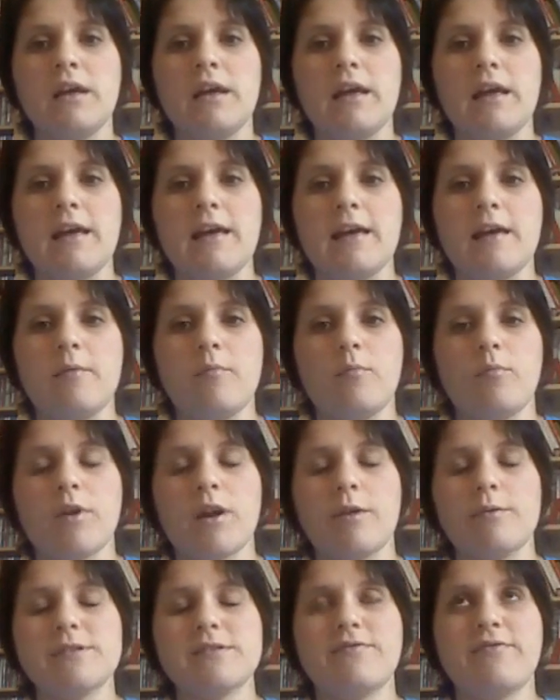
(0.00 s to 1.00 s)

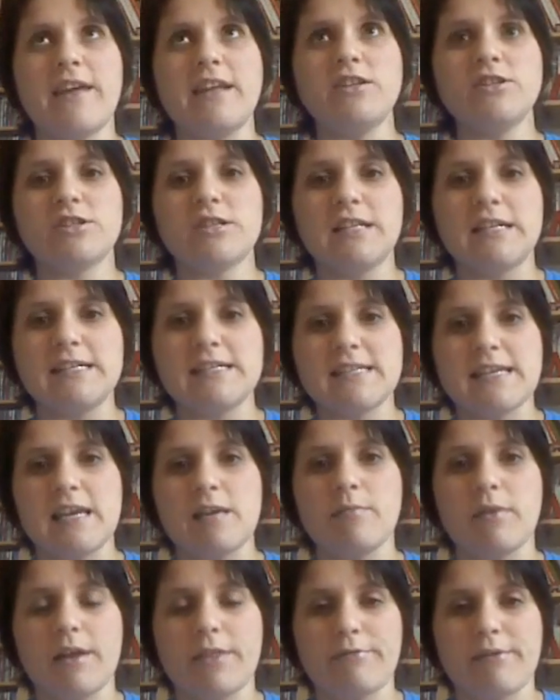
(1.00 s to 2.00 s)
When I was eventually
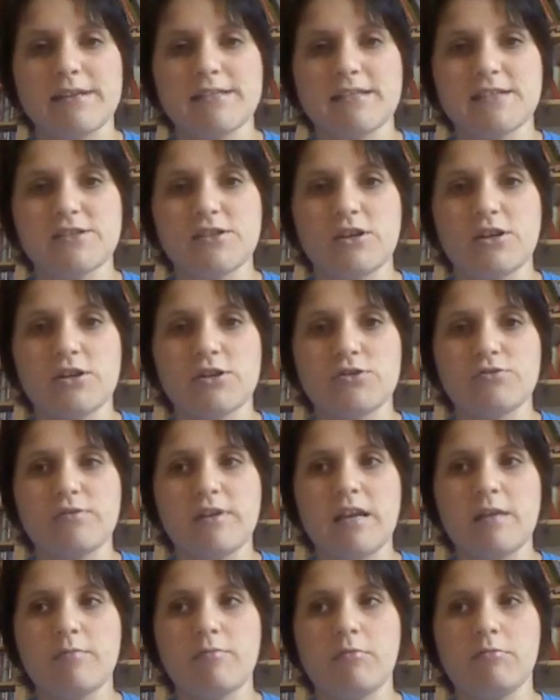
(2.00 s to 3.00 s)
seen by thoracic
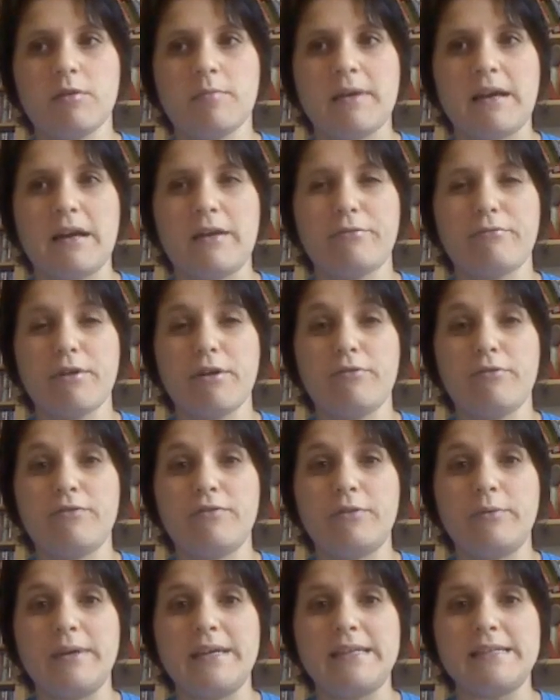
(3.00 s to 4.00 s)
surgery, probably about 3 or
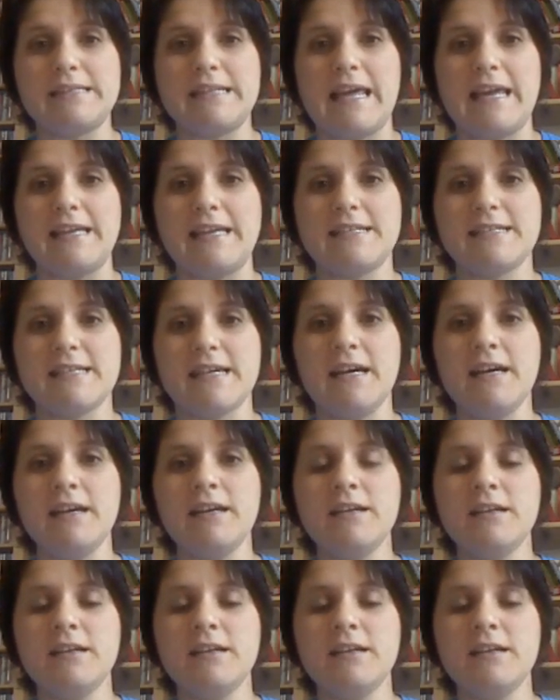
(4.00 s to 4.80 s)
4 weeks later,